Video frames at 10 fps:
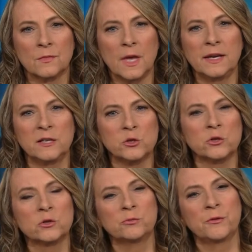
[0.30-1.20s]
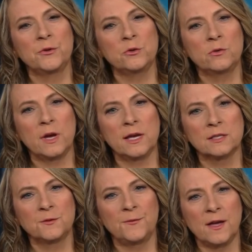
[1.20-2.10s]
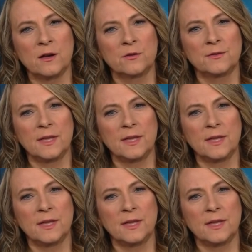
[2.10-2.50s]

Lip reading: An internal review has found